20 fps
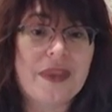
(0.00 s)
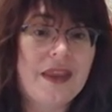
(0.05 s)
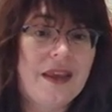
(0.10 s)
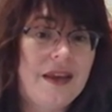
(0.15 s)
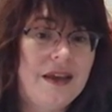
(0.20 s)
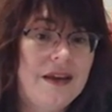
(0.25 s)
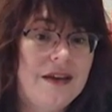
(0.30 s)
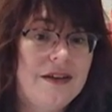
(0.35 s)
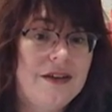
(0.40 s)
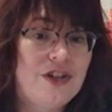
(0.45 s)

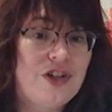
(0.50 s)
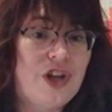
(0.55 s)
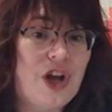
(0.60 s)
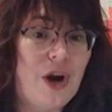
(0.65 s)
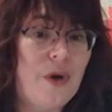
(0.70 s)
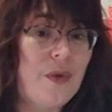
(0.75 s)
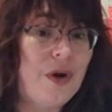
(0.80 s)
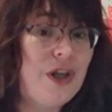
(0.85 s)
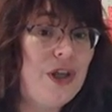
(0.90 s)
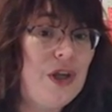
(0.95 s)
Share what
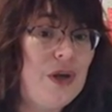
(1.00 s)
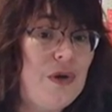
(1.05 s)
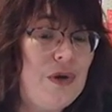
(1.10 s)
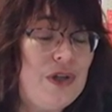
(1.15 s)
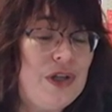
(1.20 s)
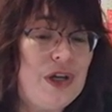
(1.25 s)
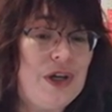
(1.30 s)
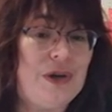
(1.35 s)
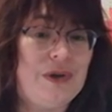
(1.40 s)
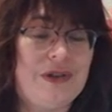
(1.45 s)
you do.
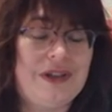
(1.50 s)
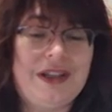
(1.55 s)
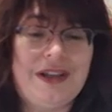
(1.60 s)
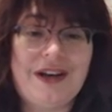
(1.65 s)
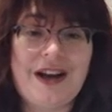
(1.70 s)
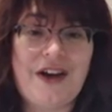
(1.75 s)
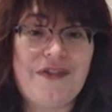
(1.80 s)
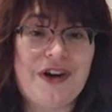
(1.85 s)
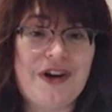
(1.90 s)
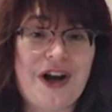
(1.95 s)
You never
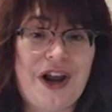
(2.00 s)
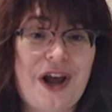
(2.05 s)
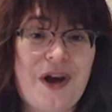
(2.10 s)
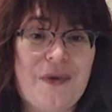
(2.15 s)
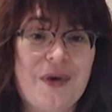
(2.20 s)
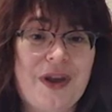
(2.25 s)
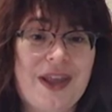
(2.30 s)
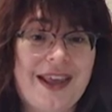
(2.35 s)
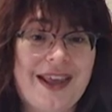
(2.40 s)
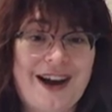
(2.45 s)
know. We
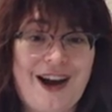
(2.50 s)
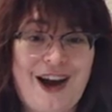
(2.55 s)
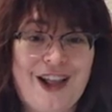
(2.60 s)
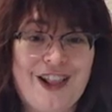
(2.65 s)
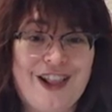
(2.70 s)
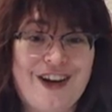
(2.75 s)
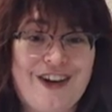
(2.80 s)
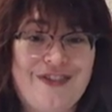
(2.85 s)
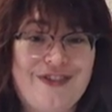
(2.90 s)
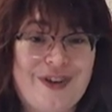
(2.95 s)
can all learn
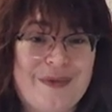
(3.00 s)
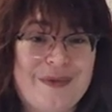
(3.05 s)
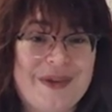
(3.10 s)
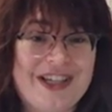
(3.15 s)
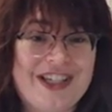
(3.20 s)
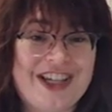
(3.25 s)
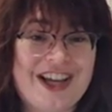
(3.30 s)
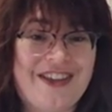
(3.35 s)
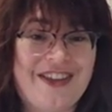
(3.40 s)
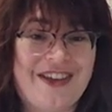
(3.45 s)
from each
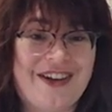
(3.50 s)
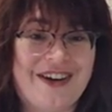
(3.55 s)
other.